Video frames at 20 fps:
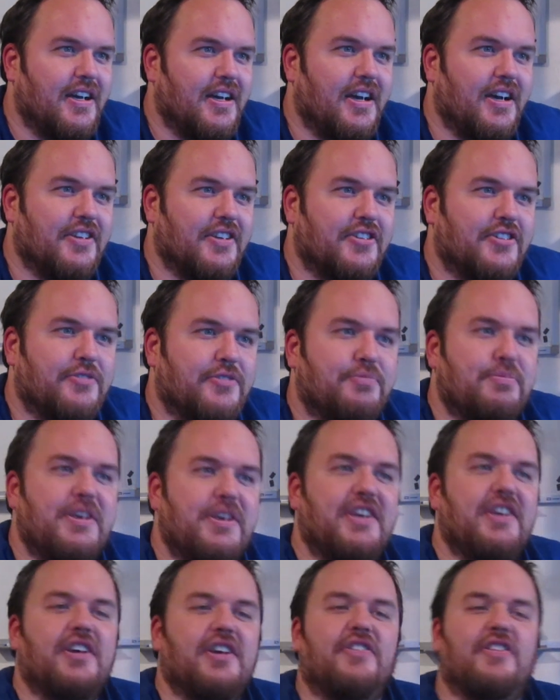Uh,
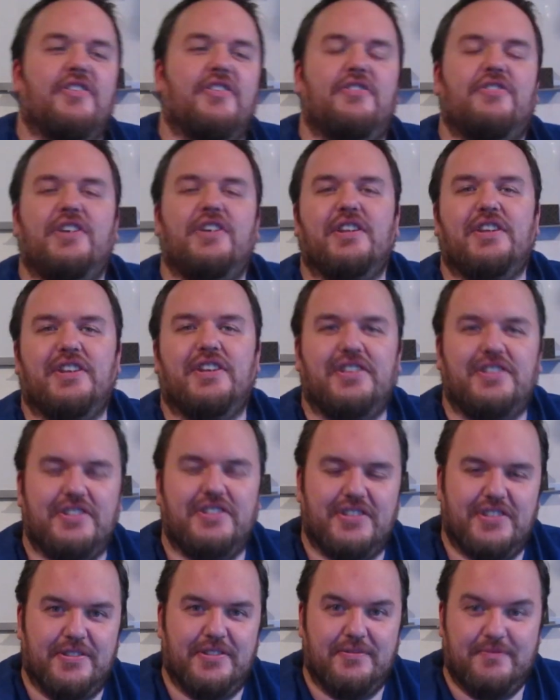speaking of the
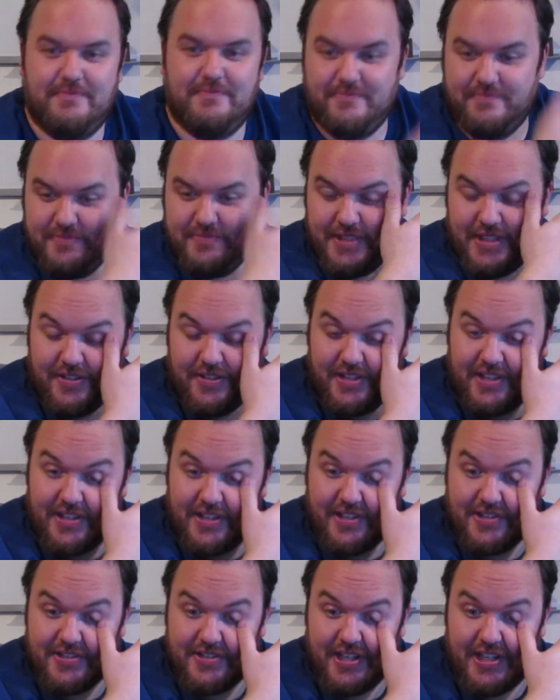village, you know, that
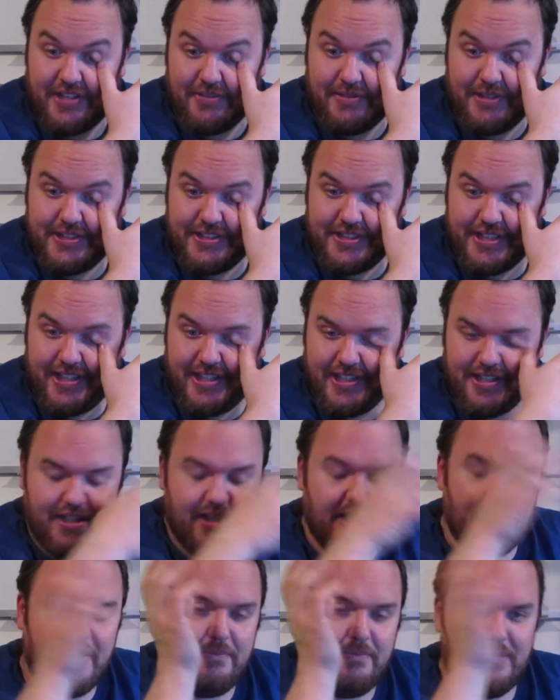they're trying to reach, uh,
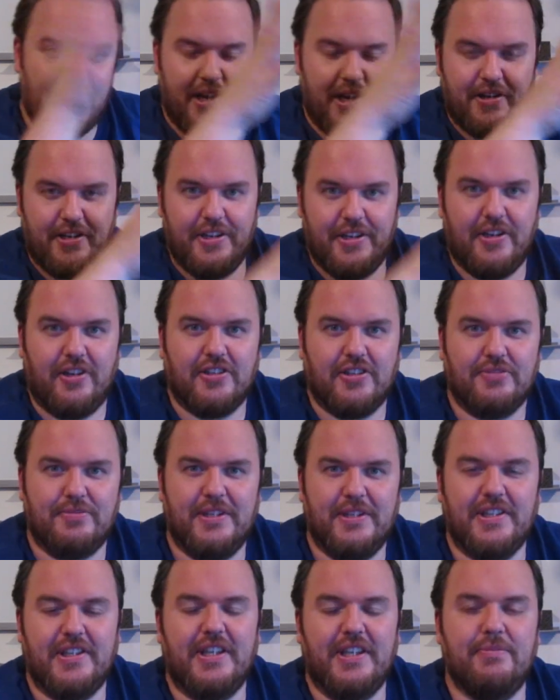and
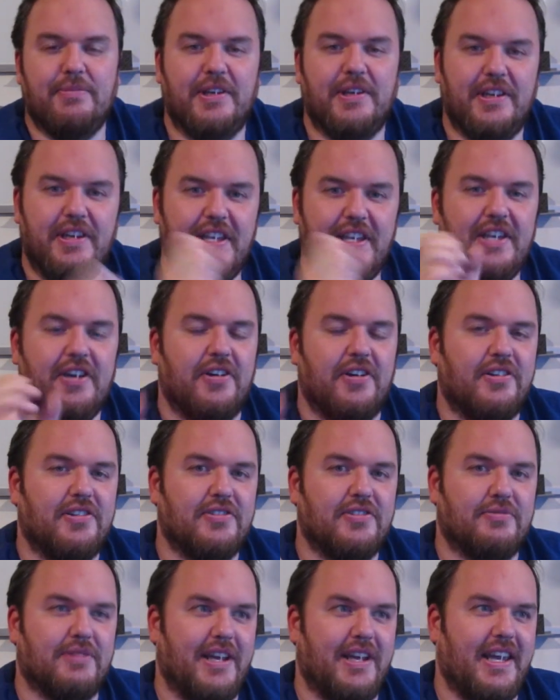ultimately, but
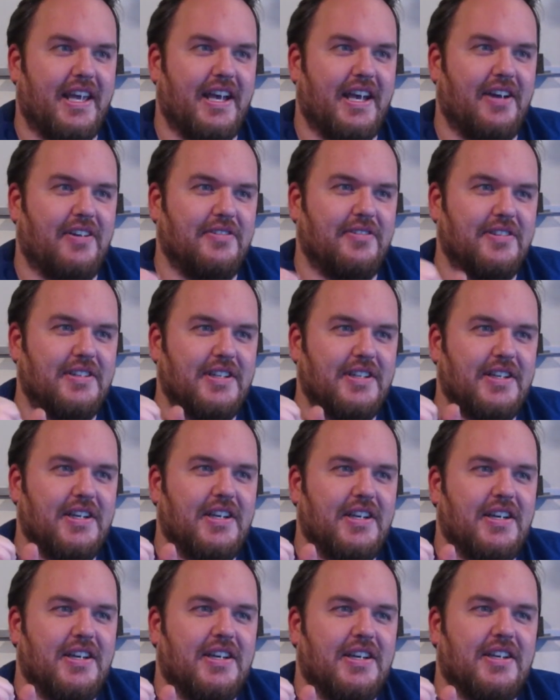Kneehold right now.
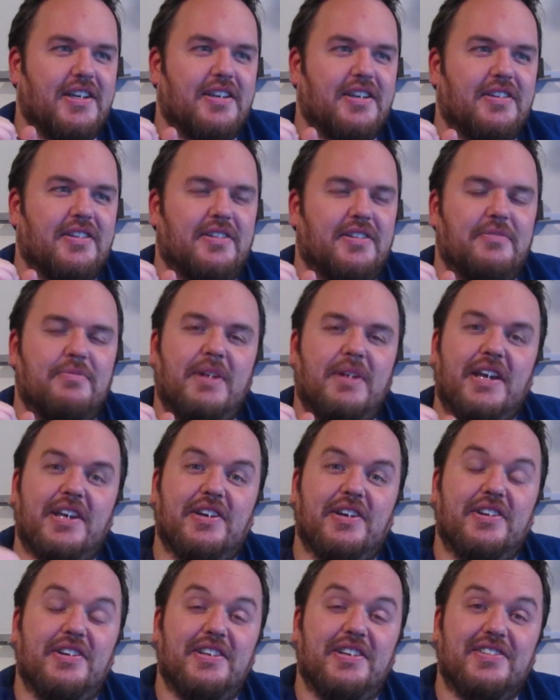My
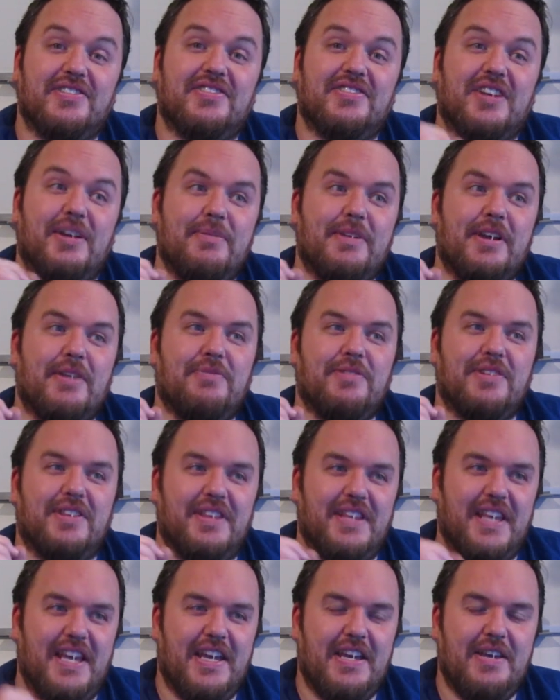goodness, coming up with
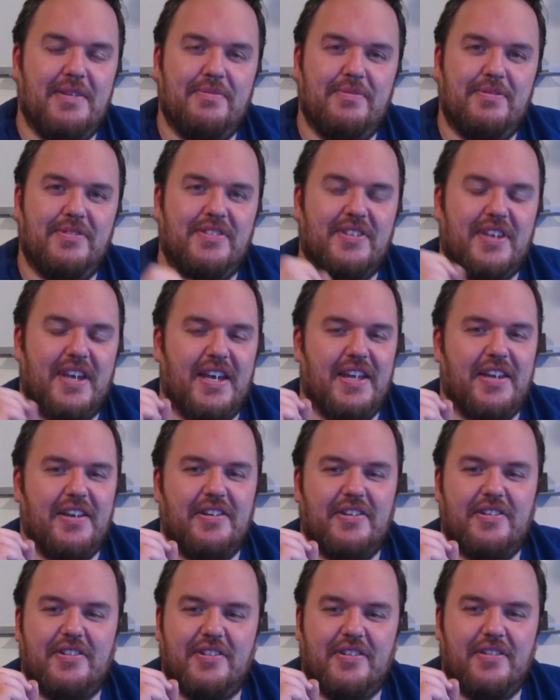names
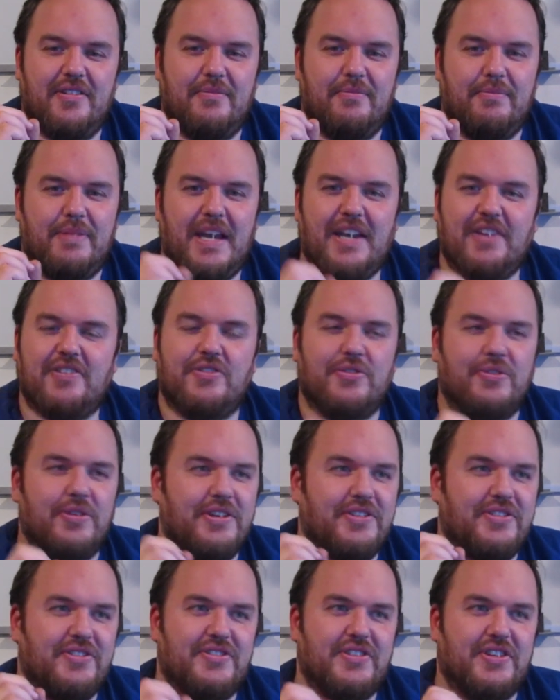and
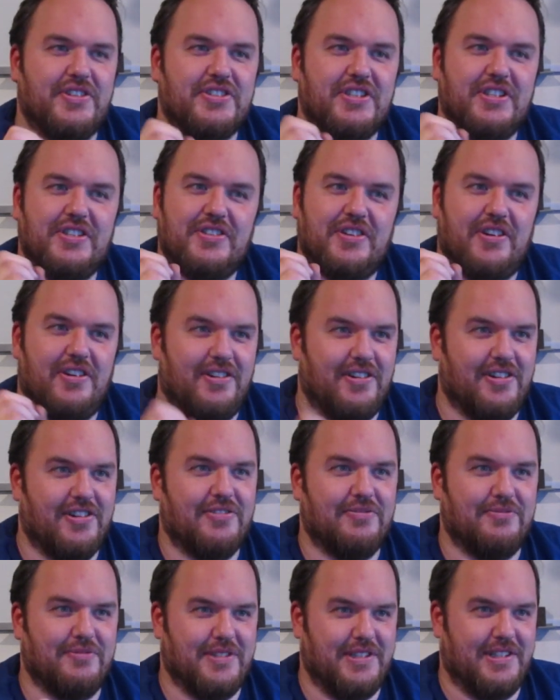backstories and such is
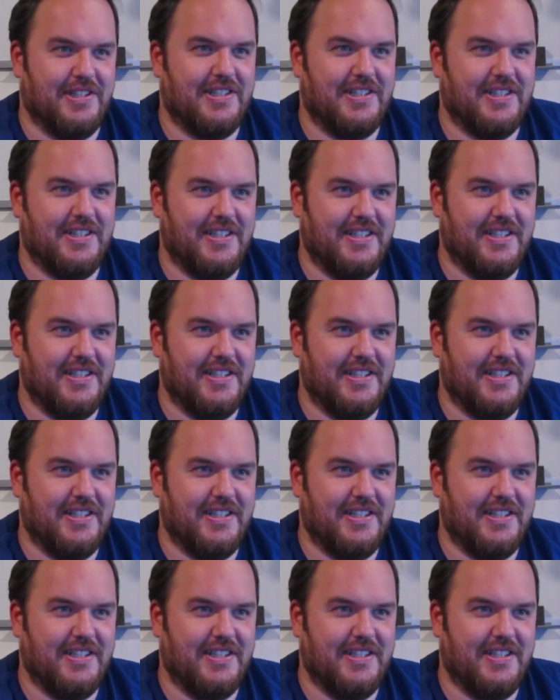hard work.